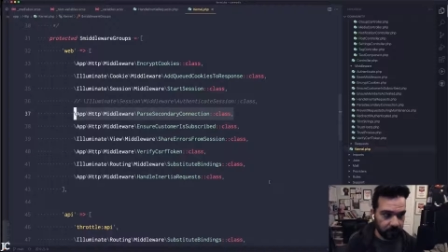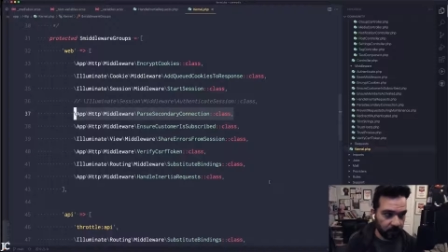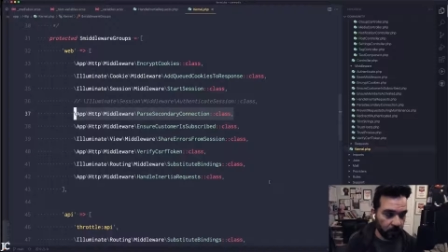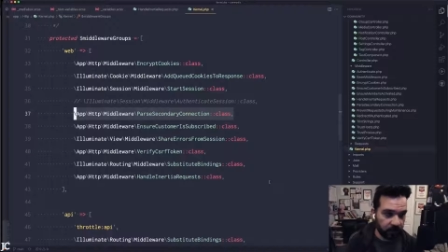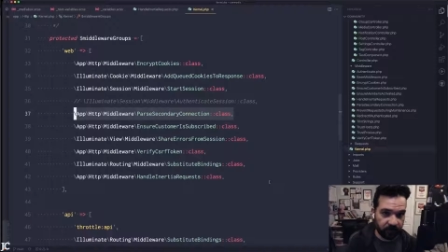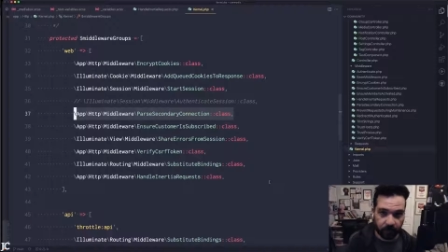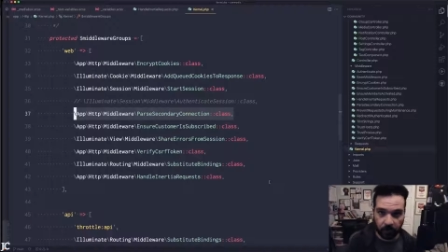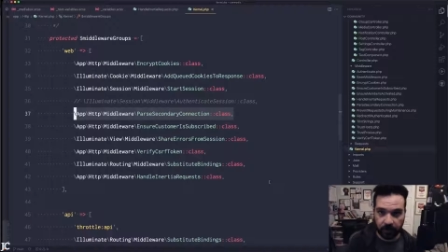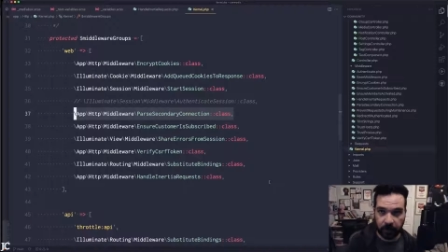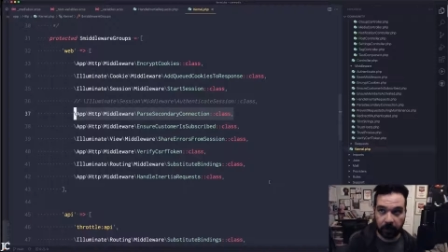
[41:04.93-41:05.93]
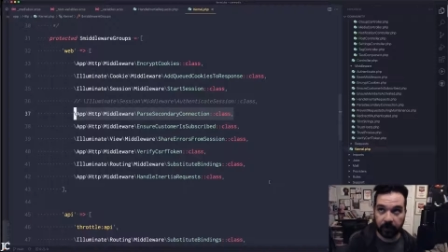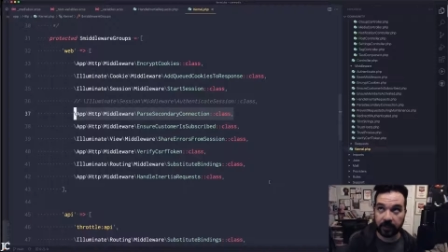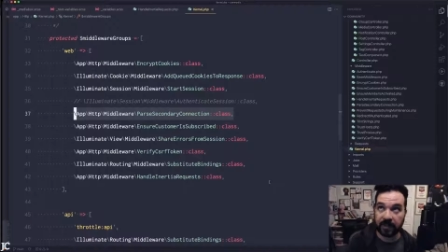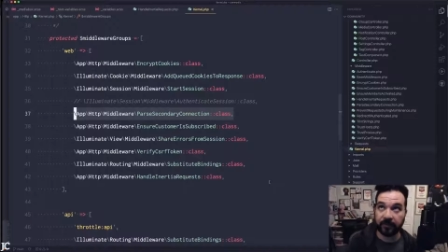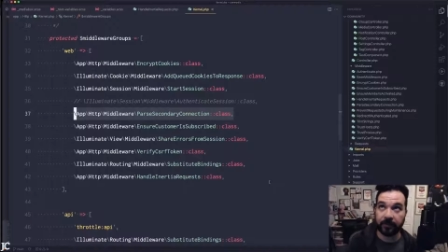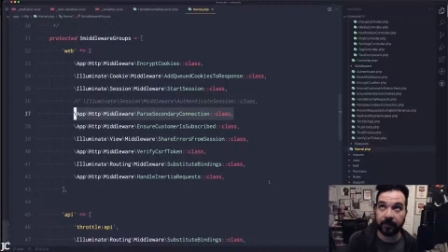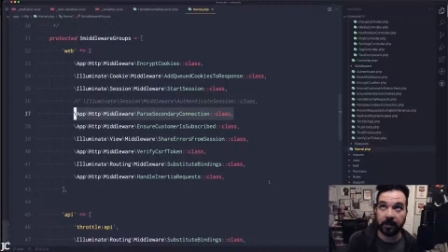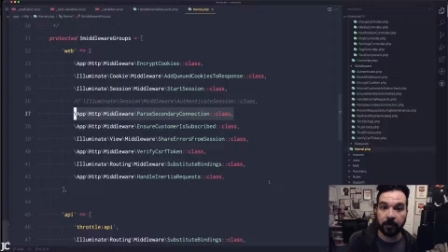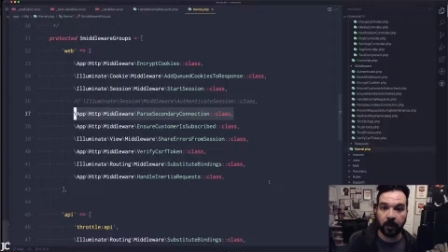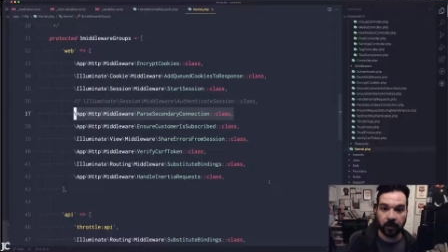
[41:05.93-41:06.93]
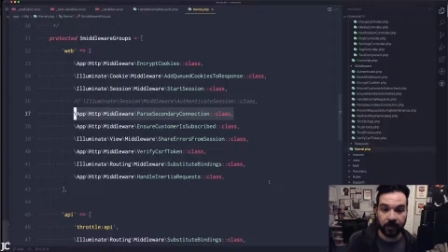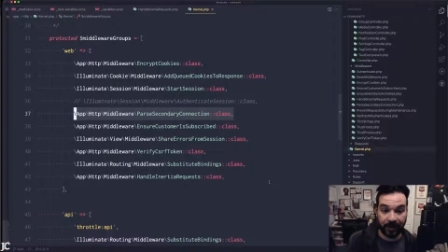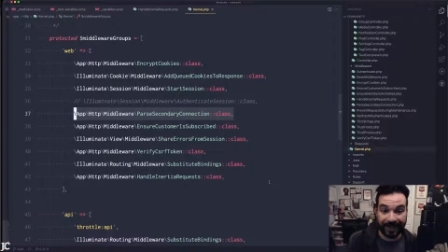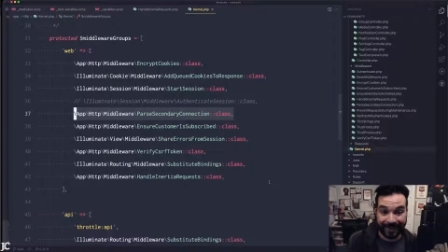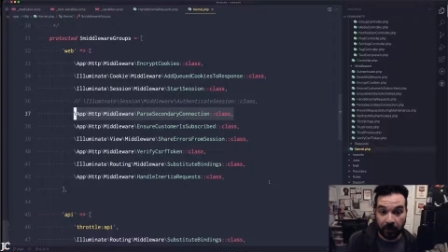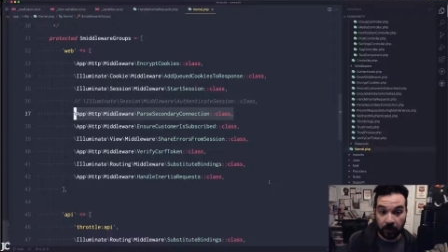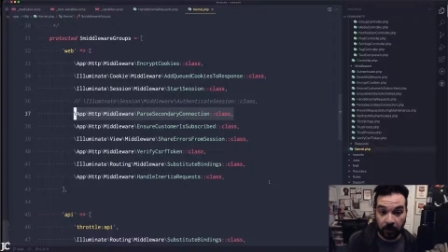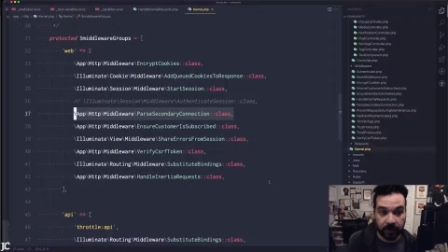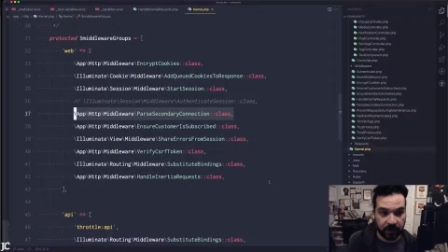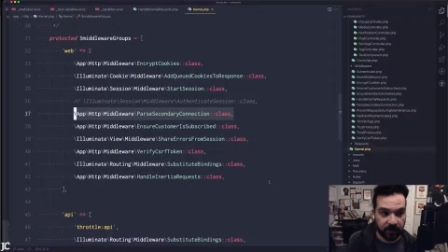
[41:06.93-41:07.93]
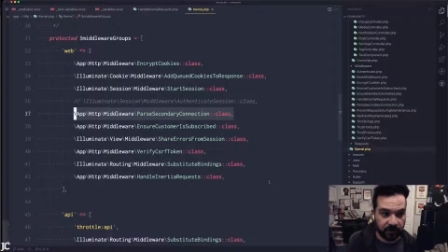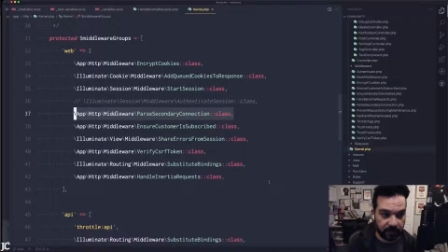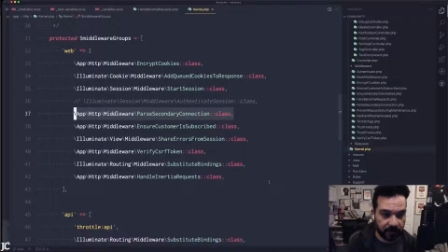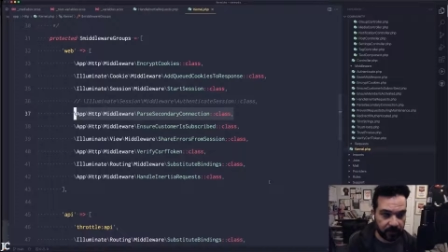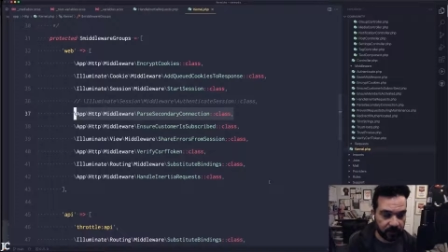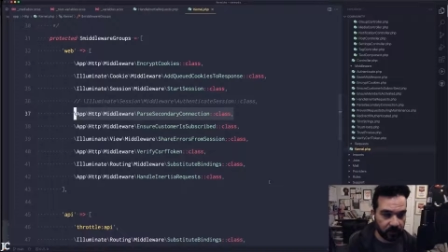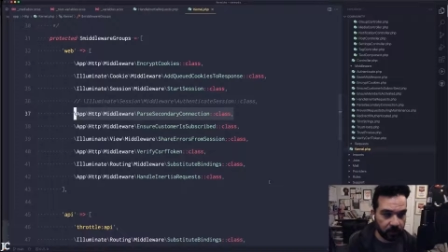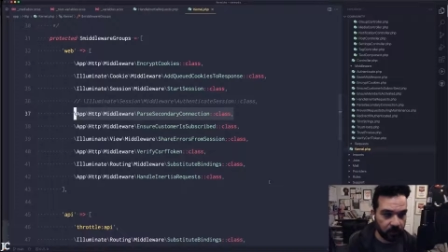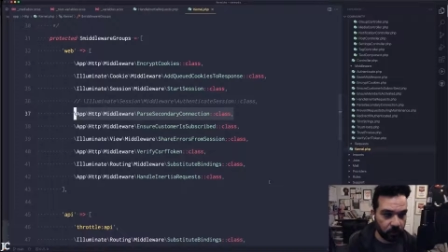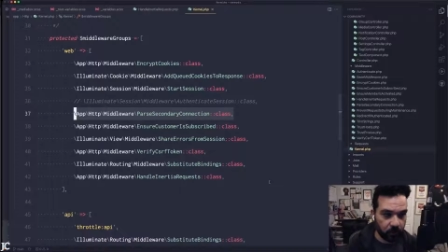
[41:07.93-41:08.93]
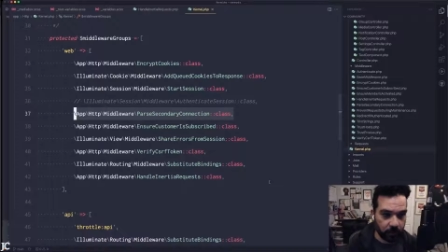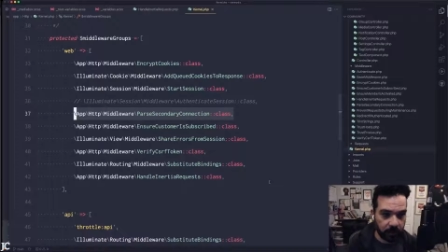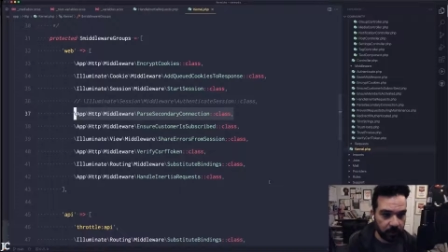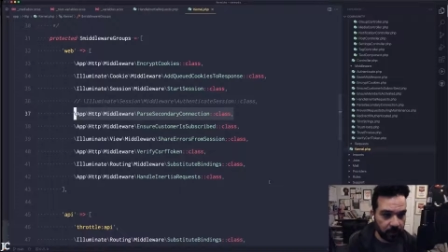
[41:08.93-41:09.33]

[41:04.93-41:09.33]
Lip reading: once you've pulled in all the stuff from Composer, it's now going to just like start to work.